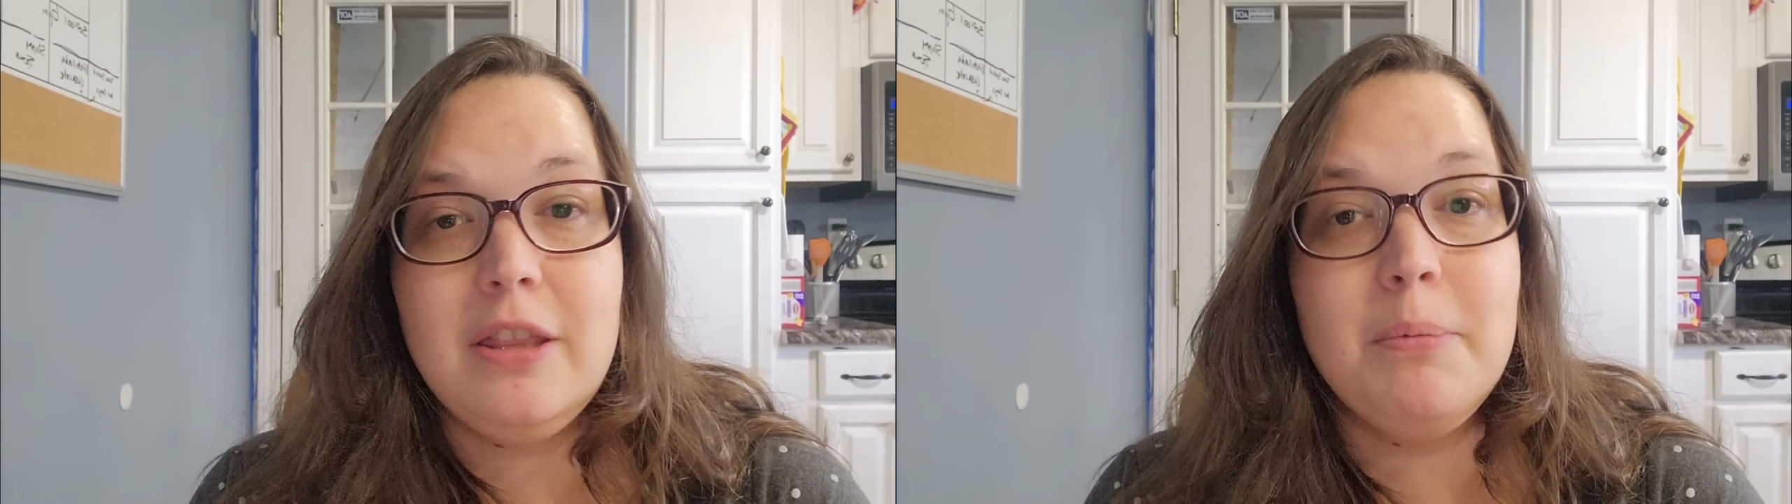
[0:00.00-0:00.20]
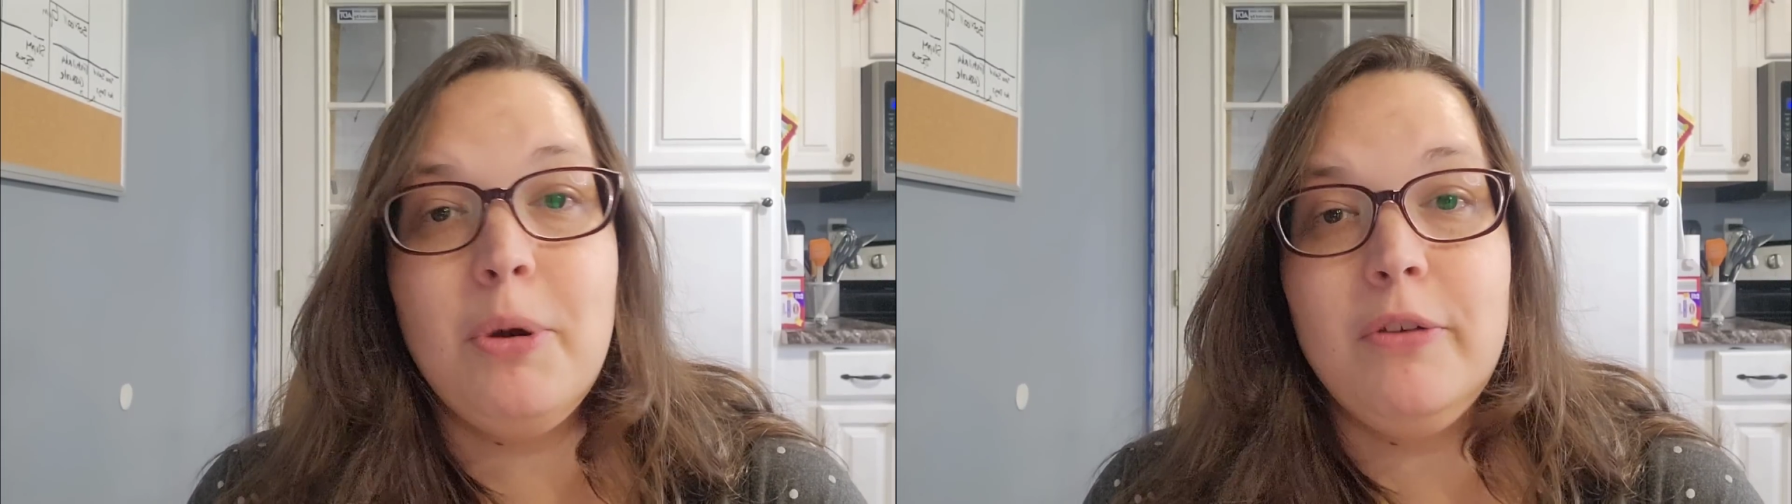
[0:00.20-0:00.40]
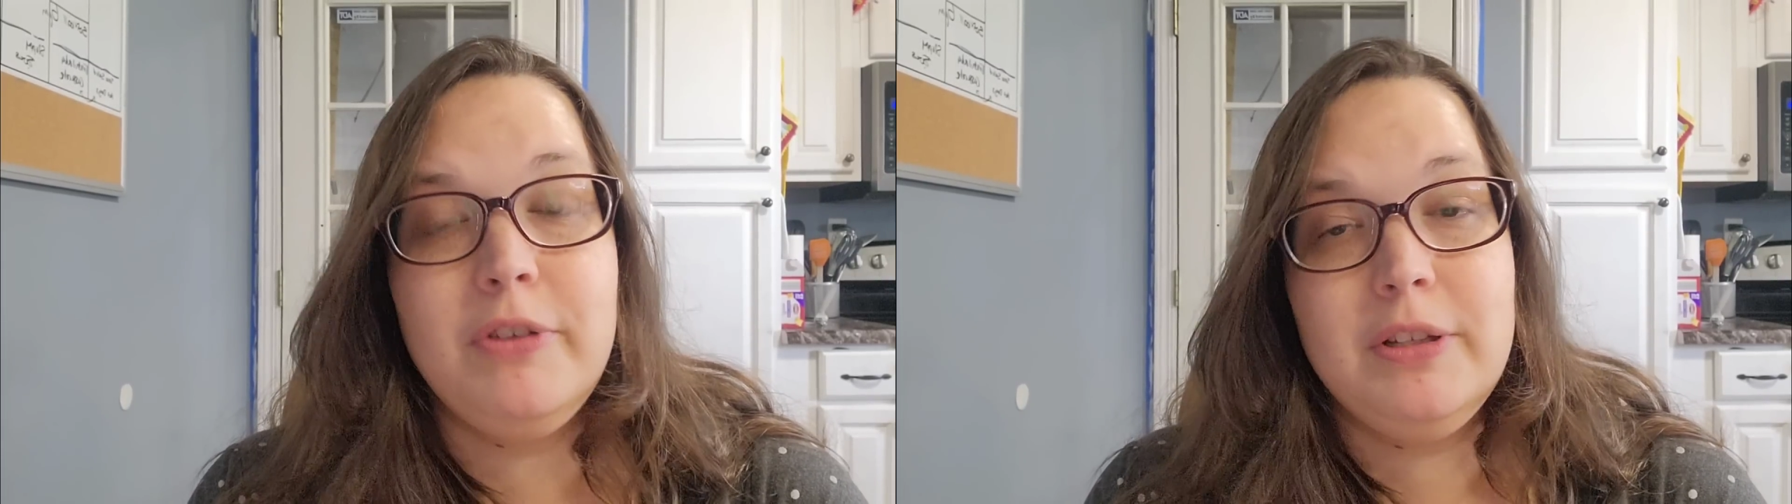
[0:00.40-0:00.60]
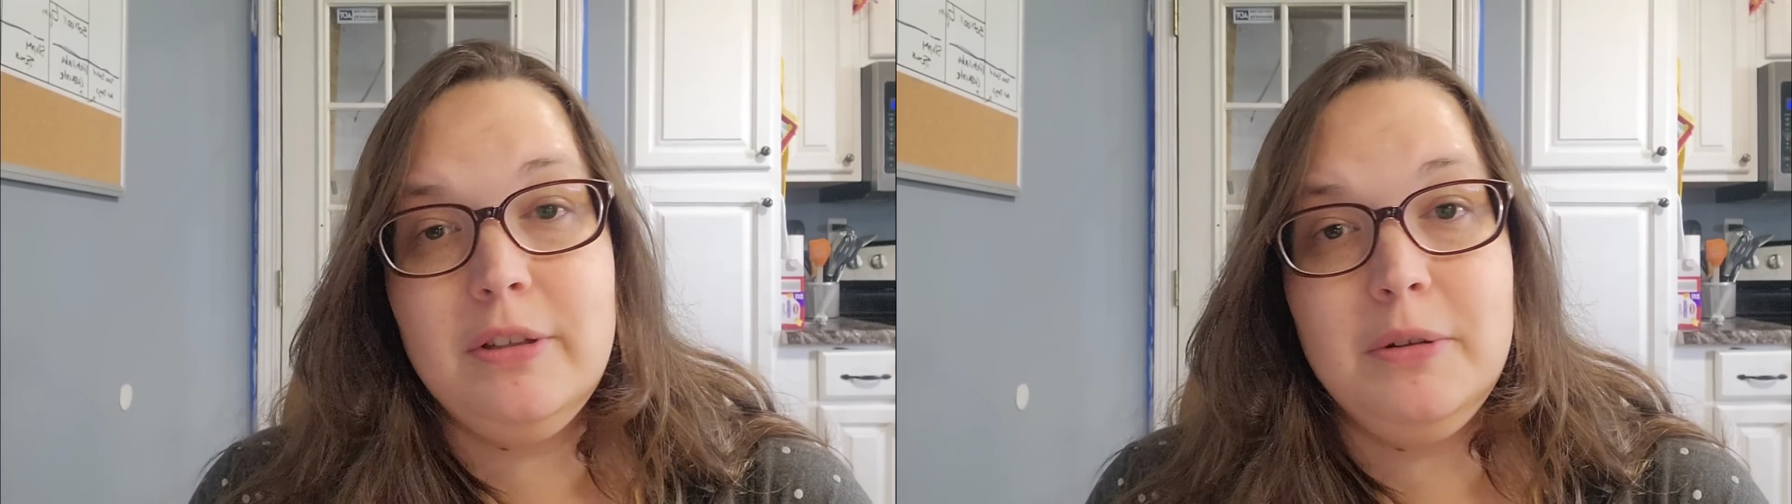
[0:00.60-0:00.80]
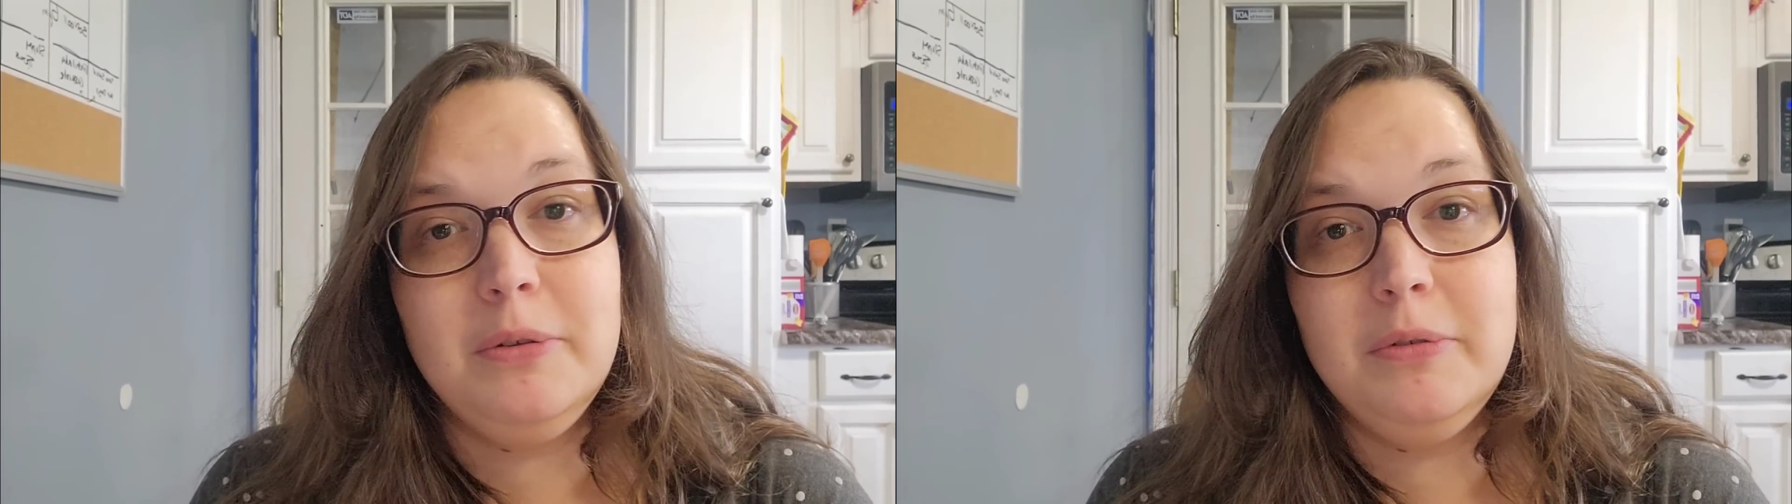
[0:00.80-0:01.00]
the perfect
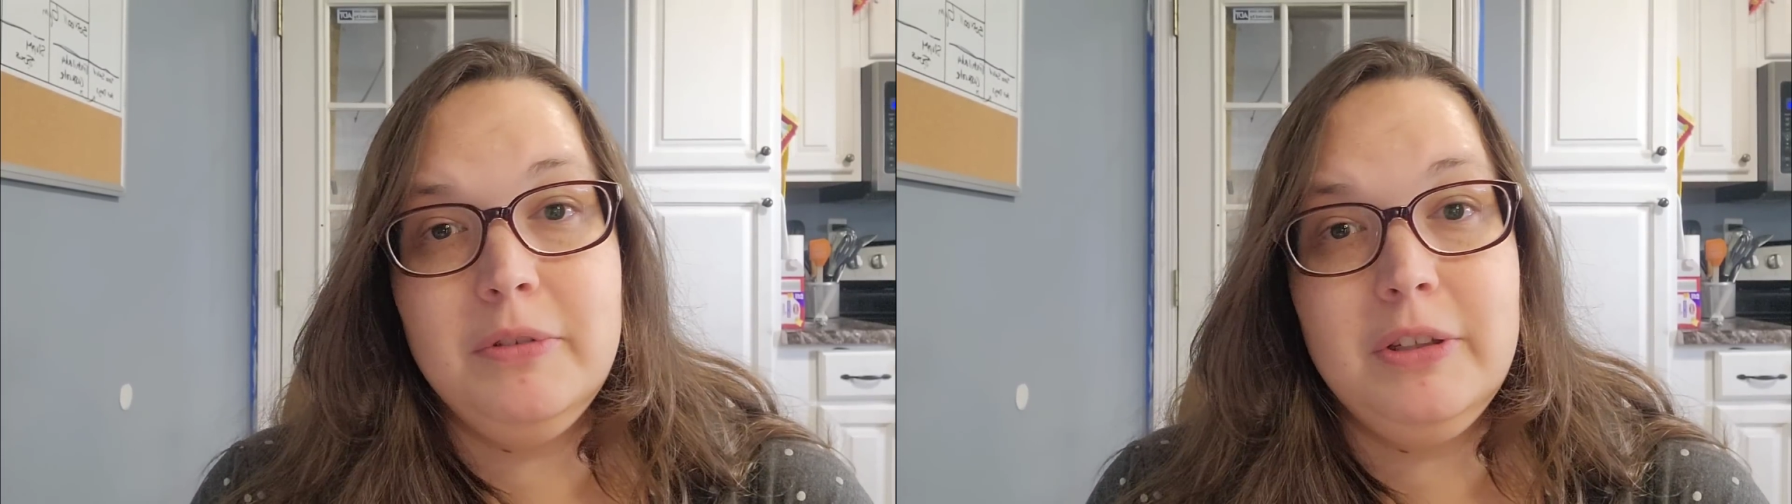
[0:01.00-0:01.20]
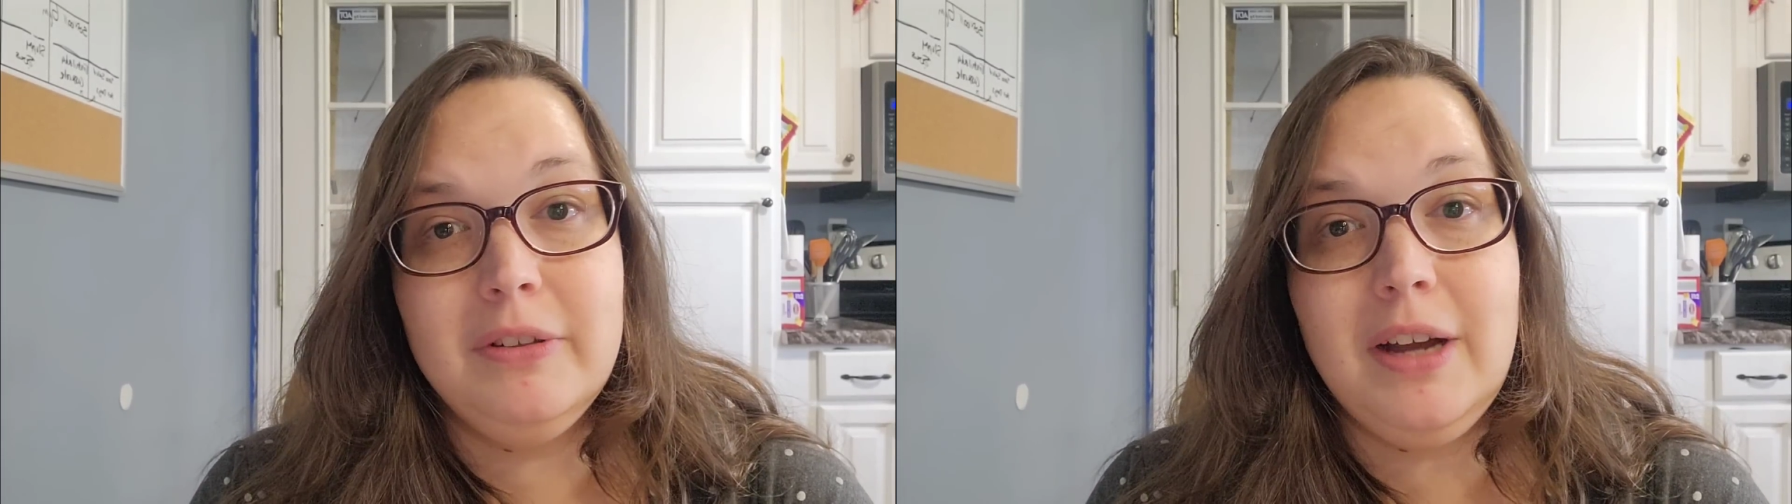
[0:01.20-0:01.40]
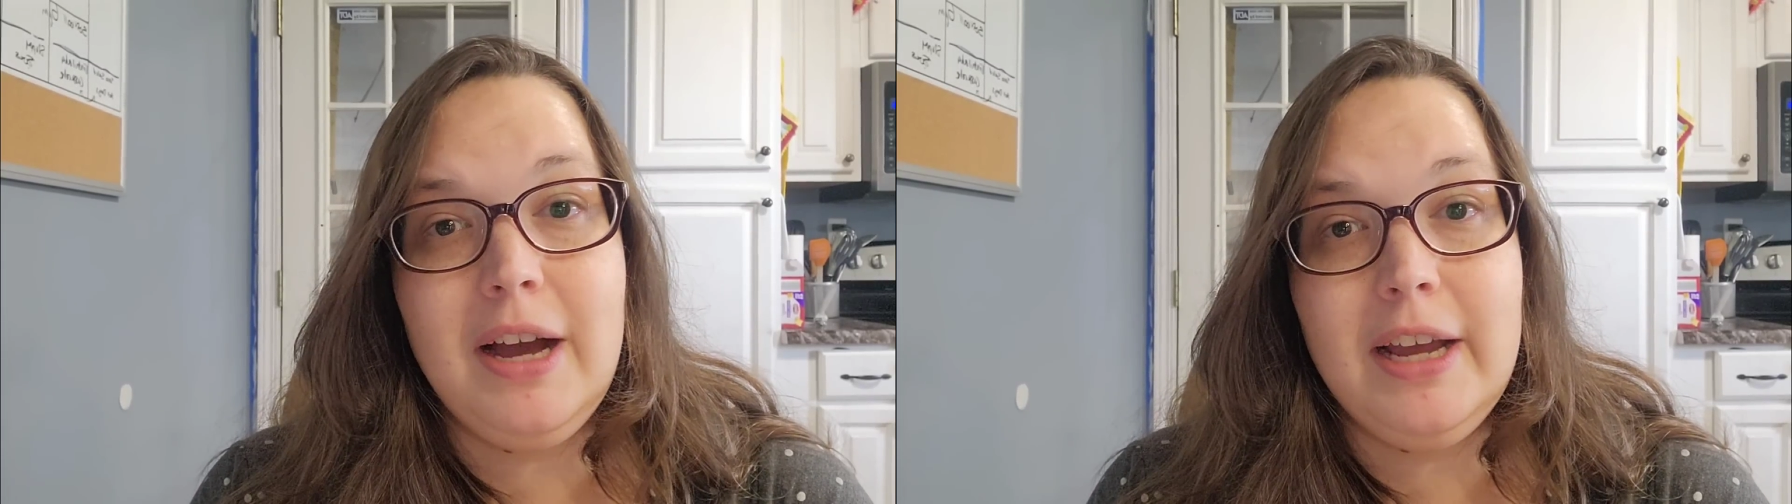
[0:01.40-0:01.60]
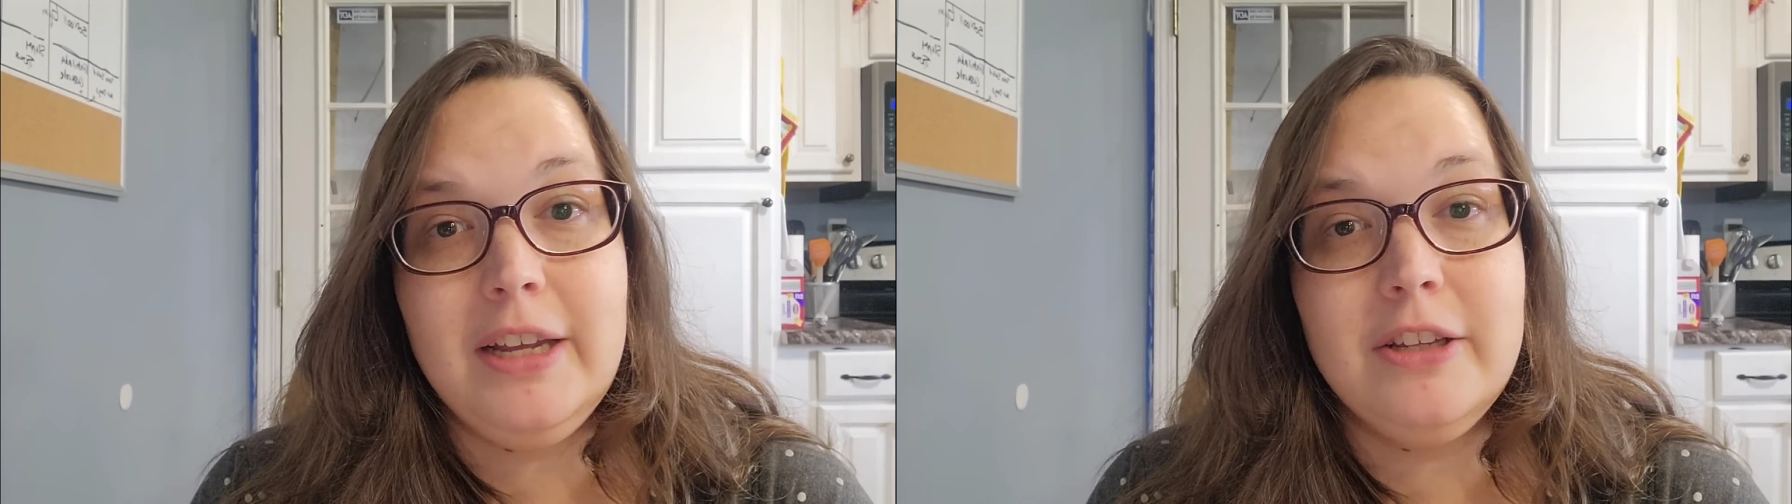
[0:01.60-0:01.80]
little guy.